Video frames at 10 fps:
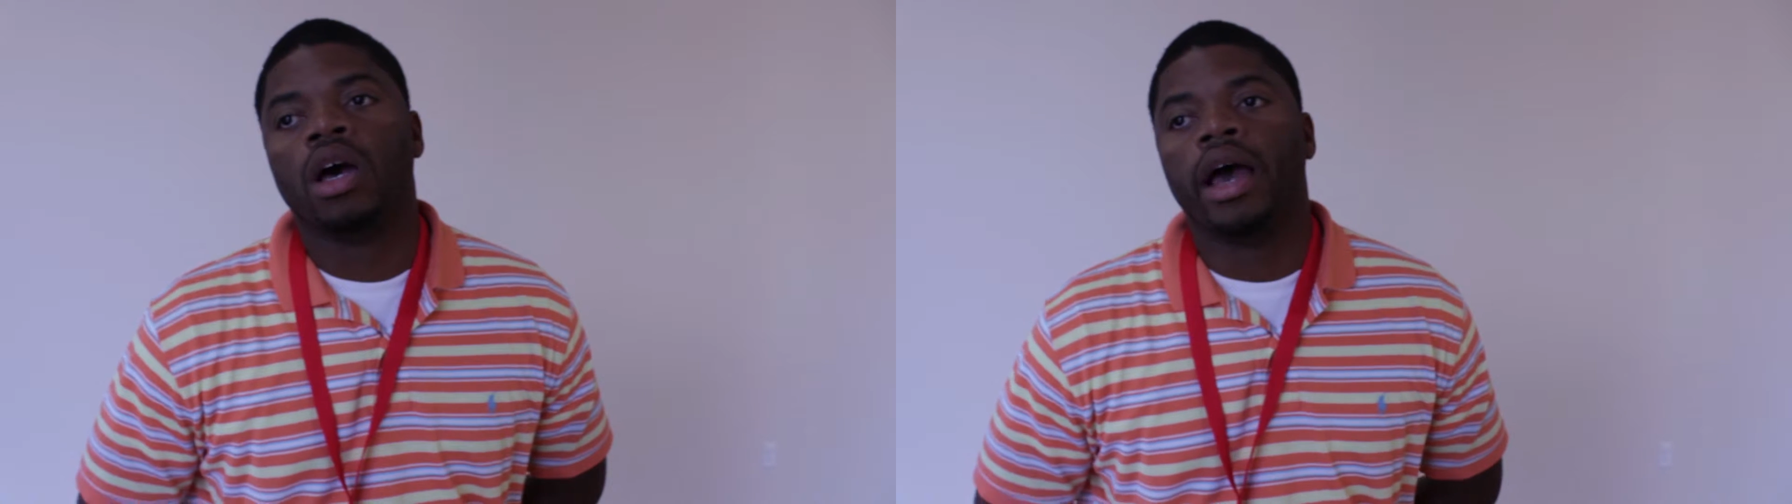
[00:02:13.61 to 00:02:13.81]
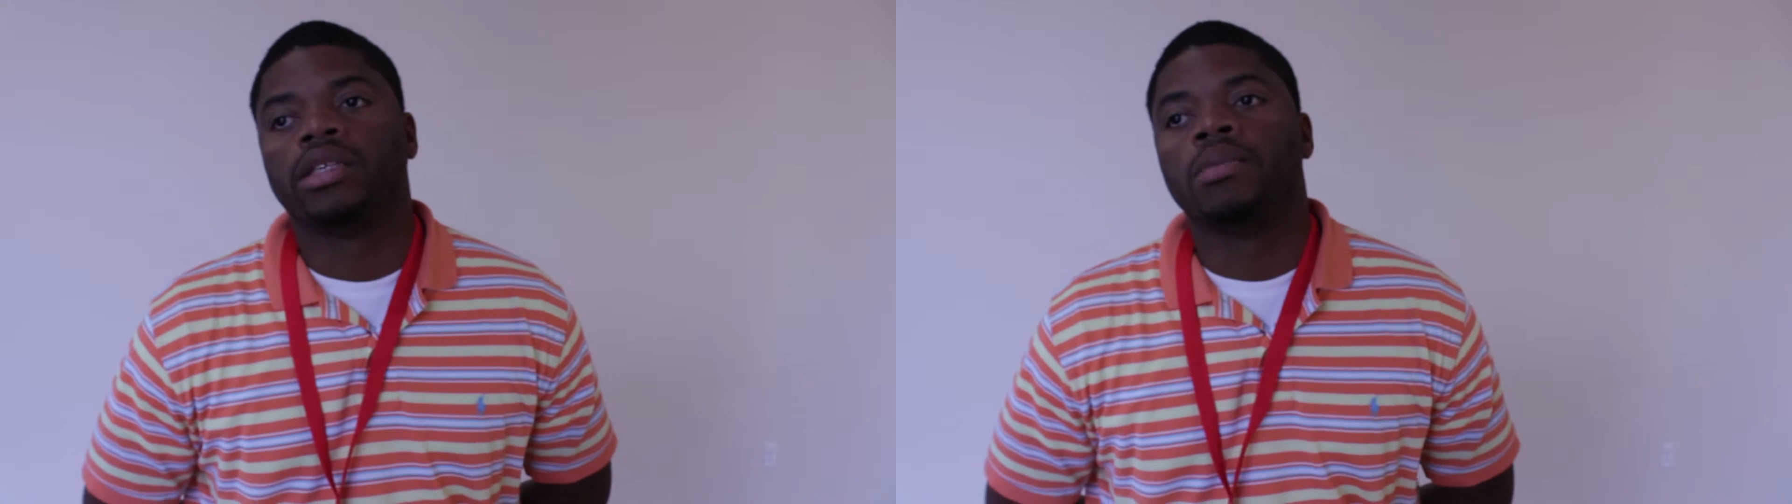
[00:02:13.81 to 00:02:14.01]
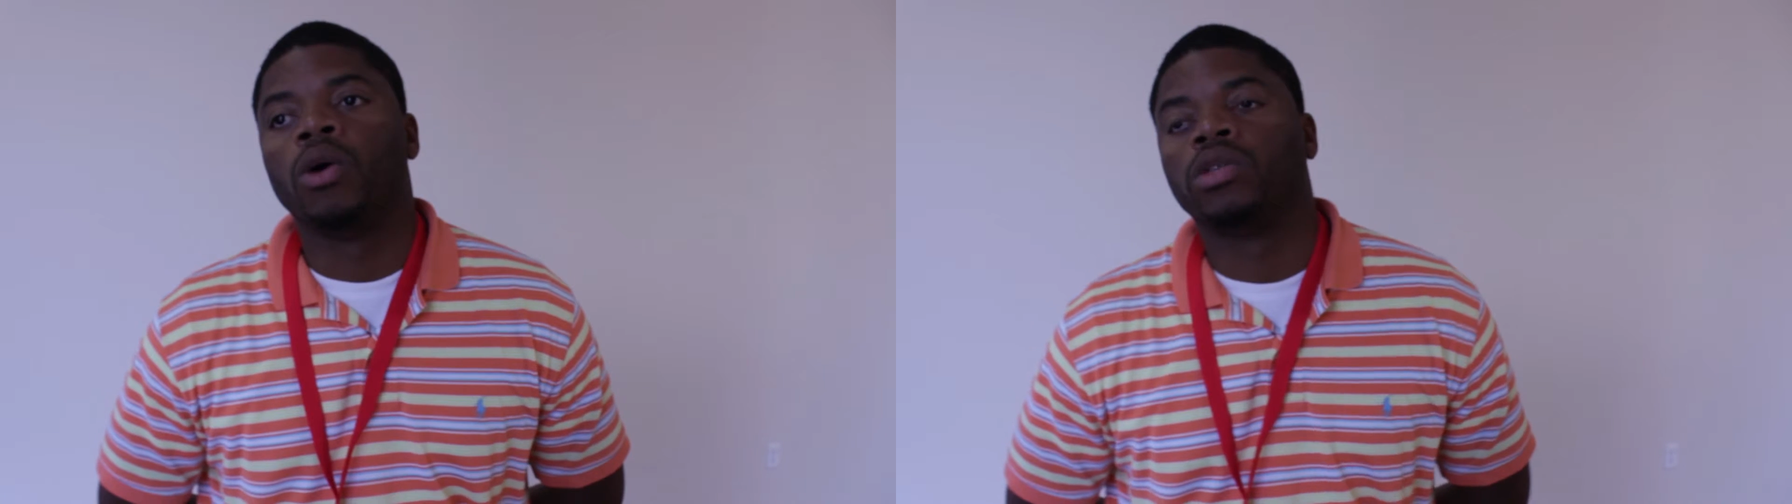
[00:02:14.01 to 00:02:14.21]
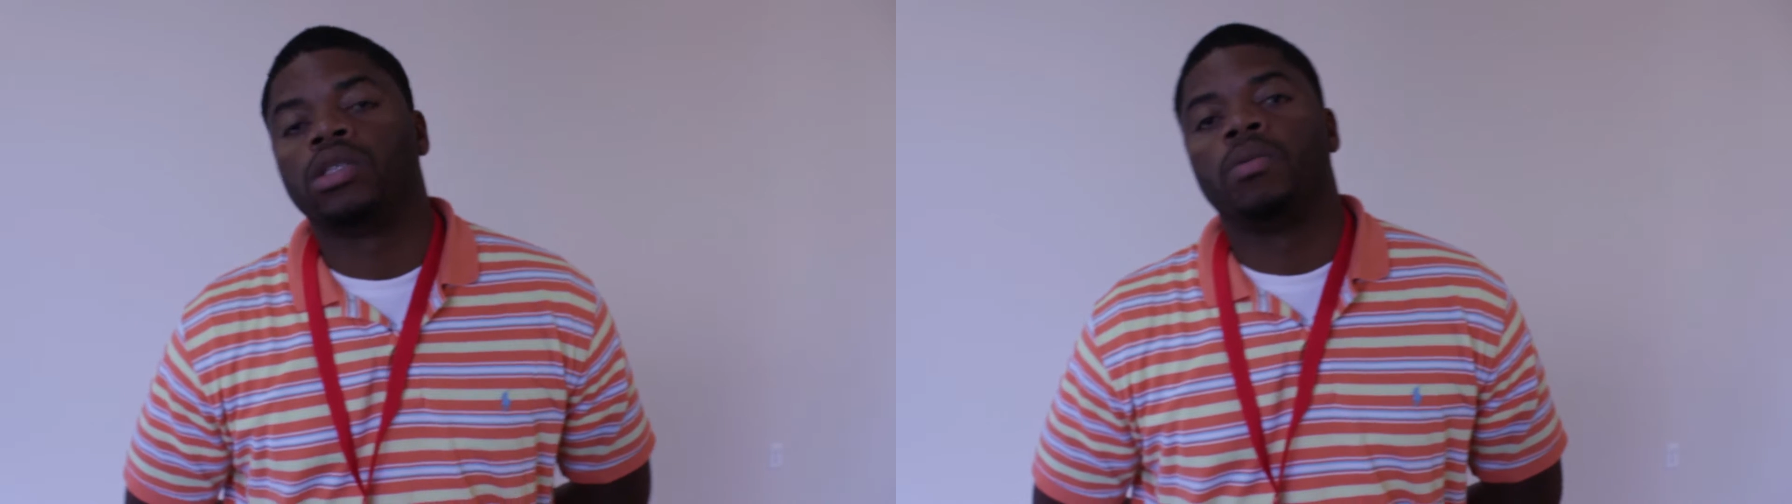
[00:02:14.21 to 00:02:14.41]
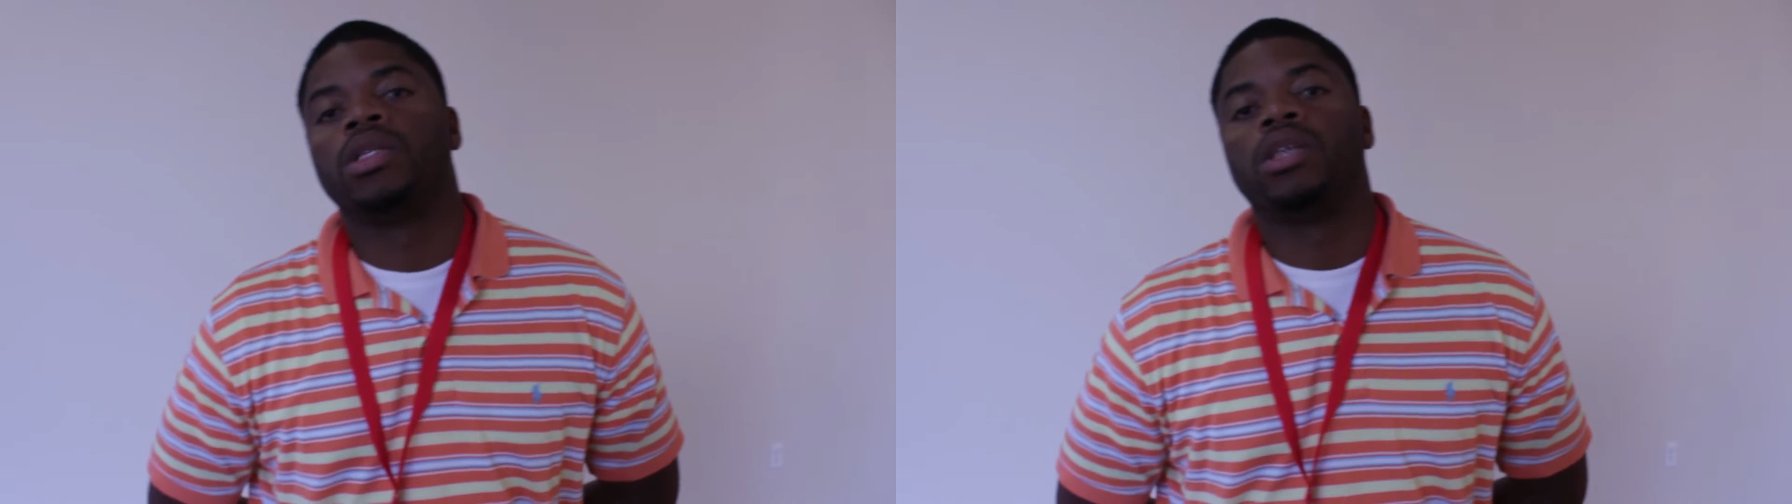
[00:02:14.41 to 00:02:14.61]
as opposed to
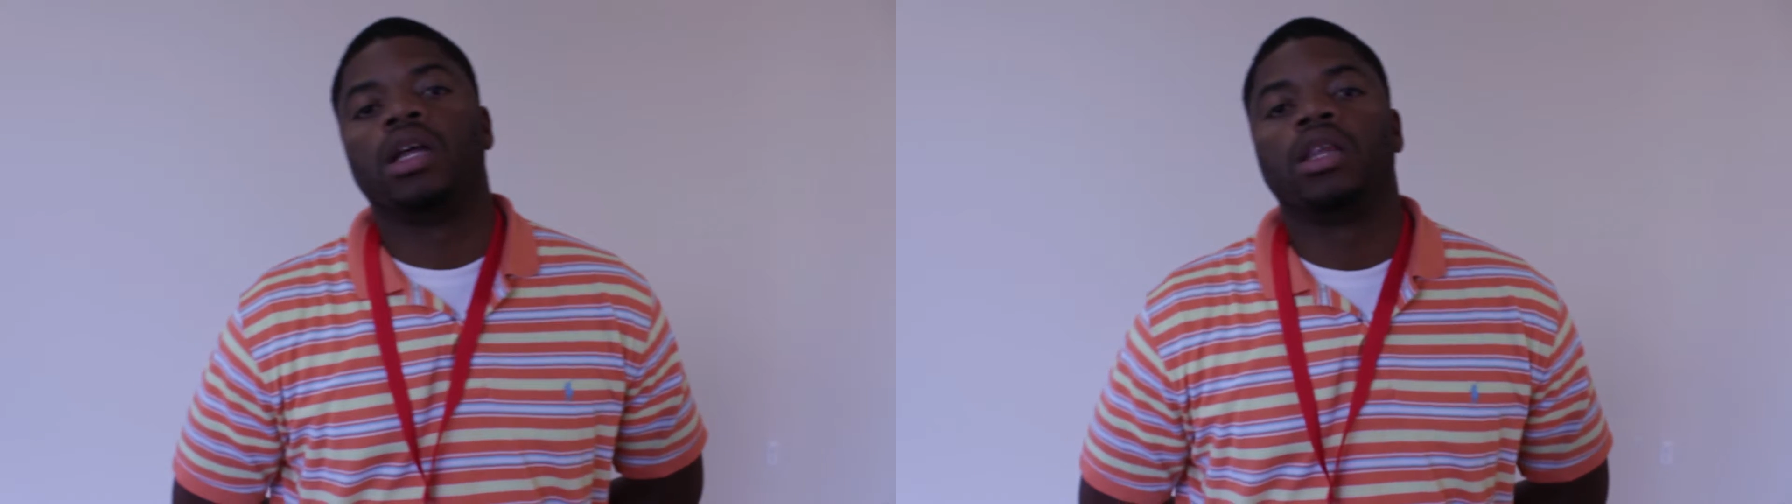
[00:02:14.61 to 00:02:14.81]
someone setting